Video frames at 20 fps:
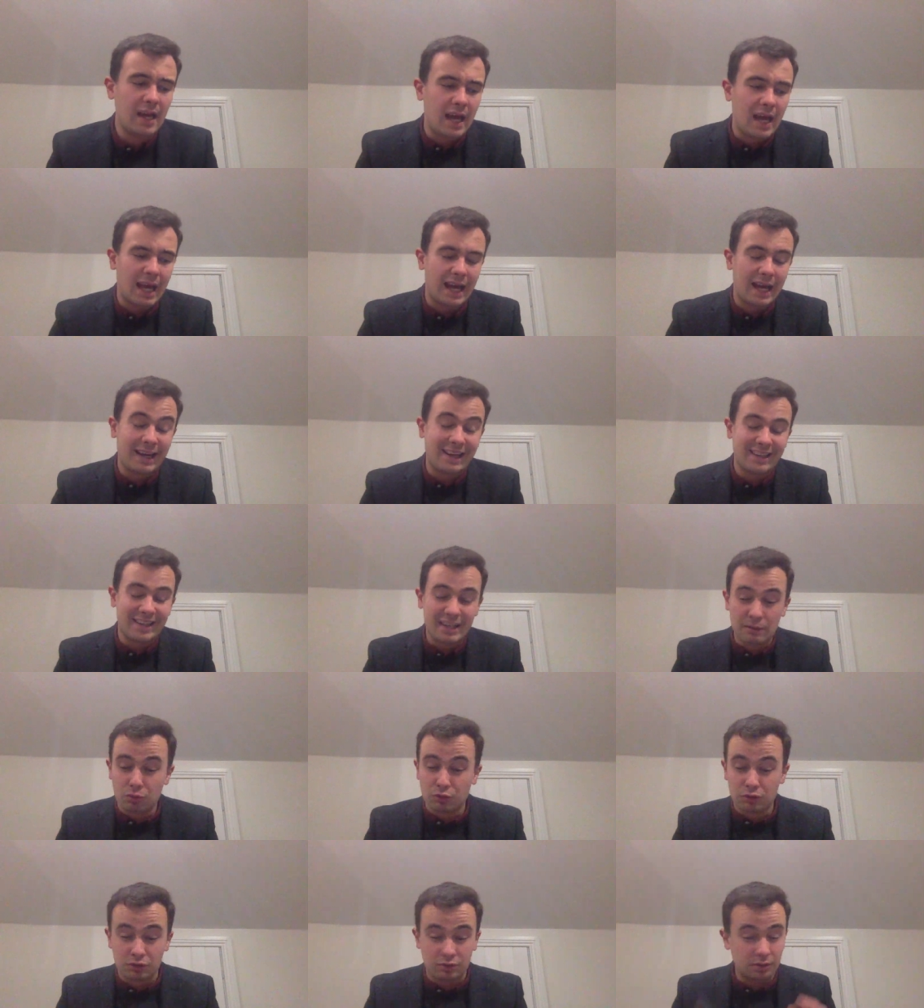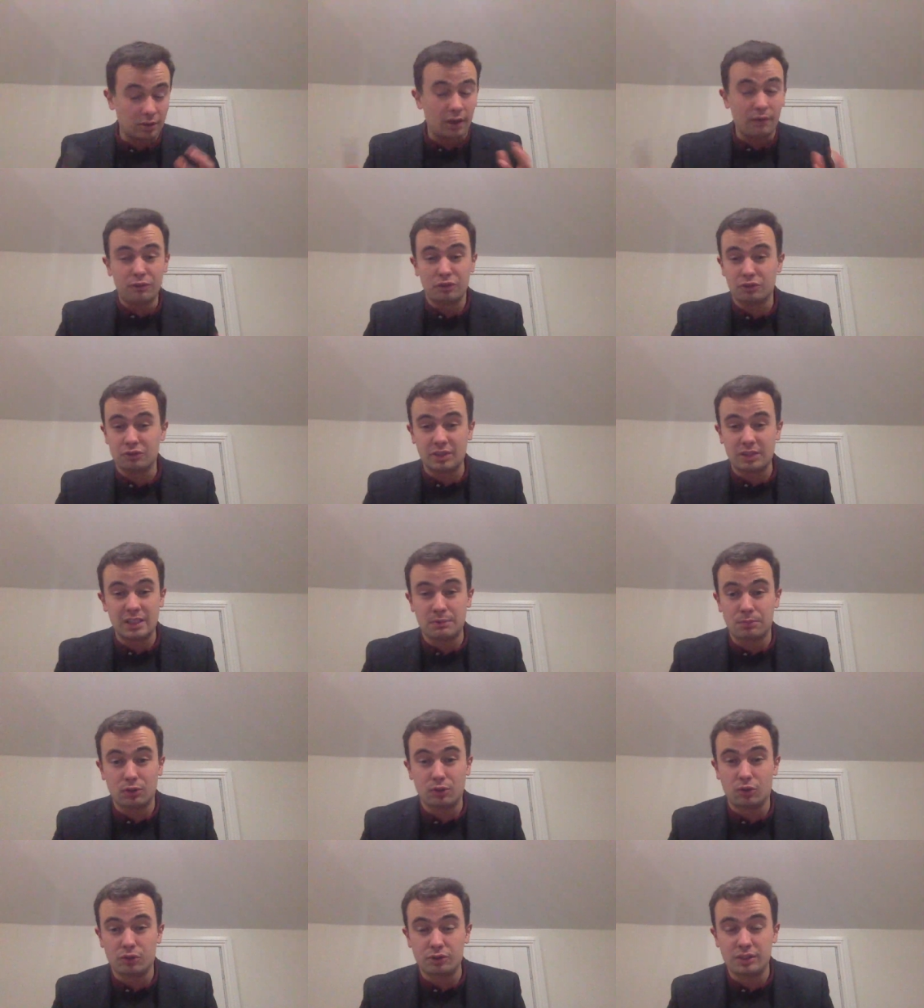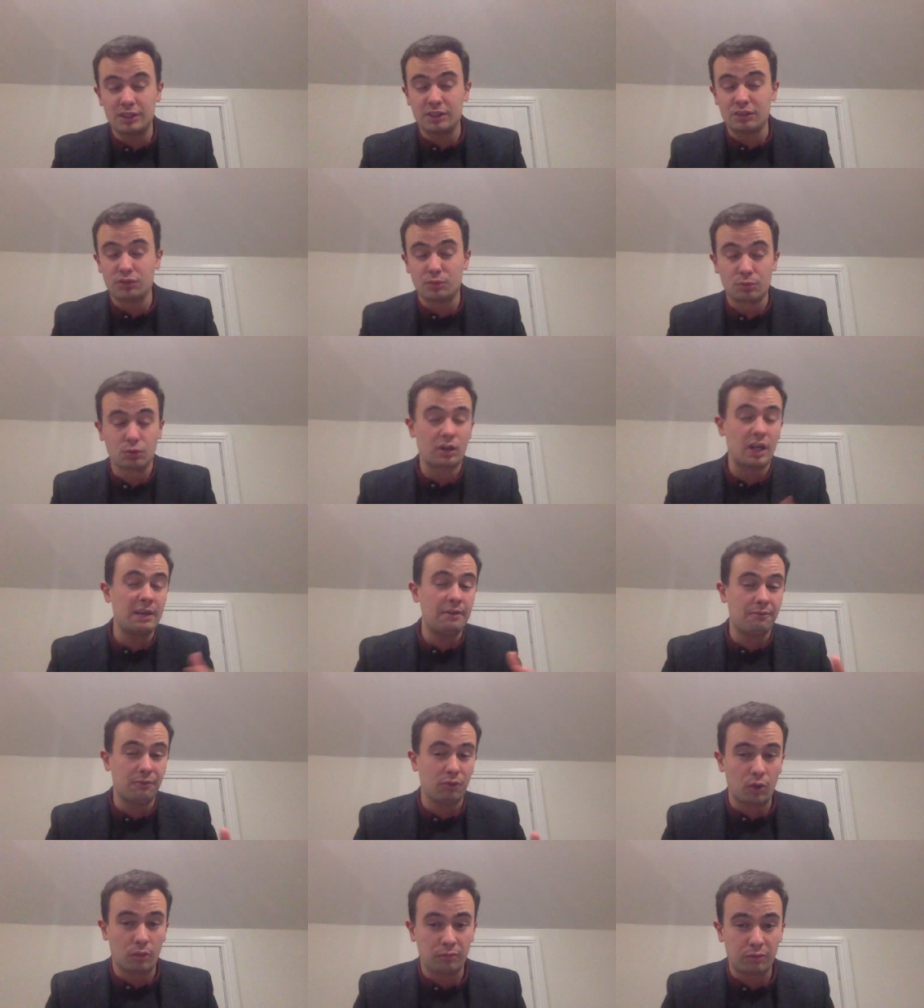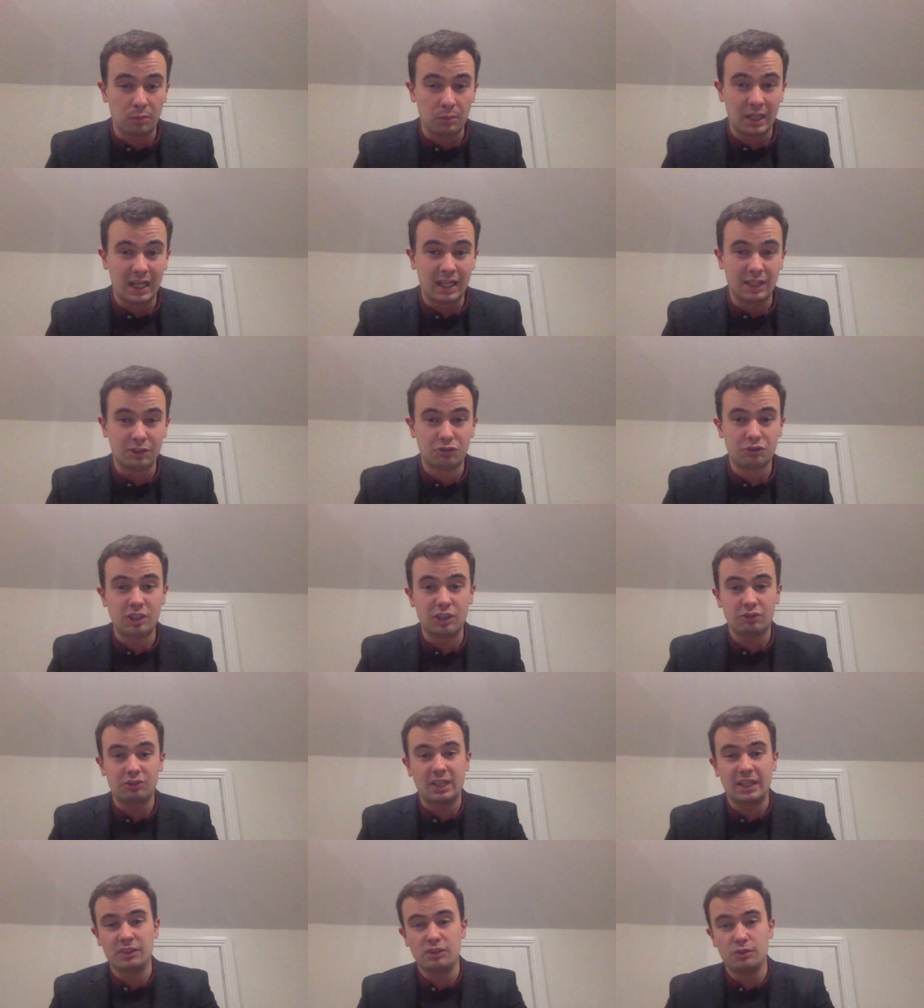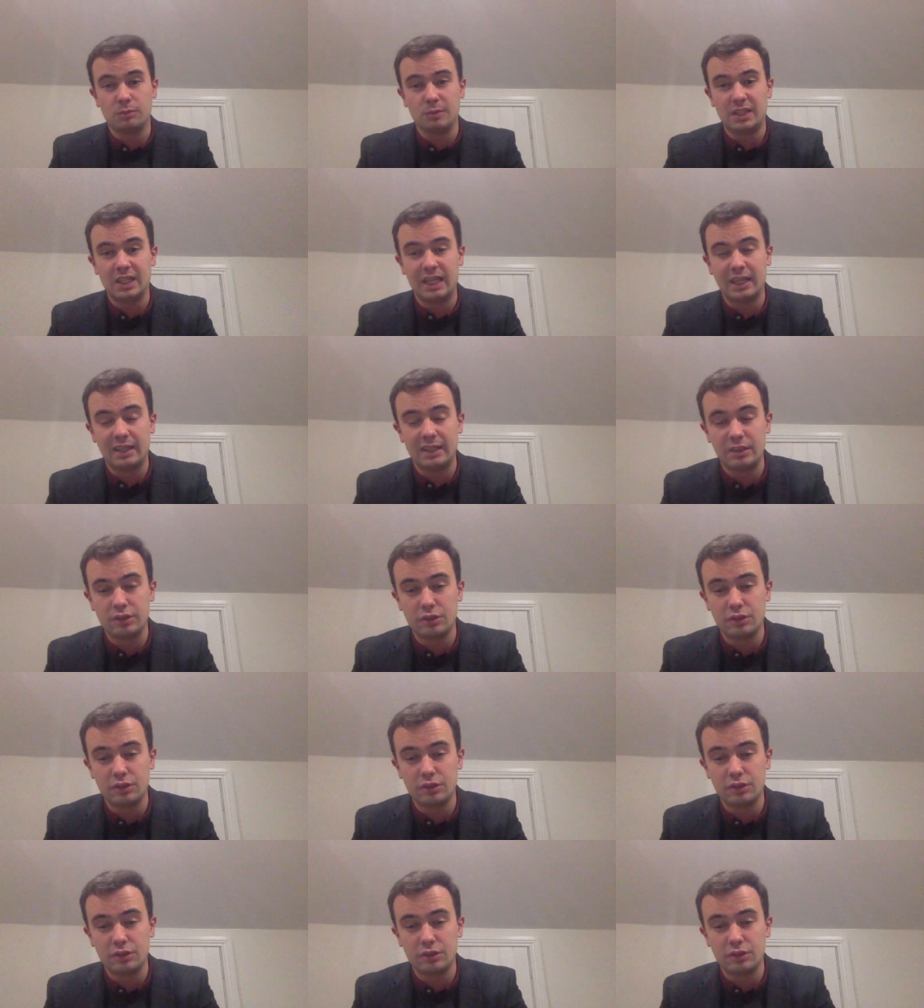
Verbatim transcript: Uh, he was obviously brought in some great form from last year, second to Minella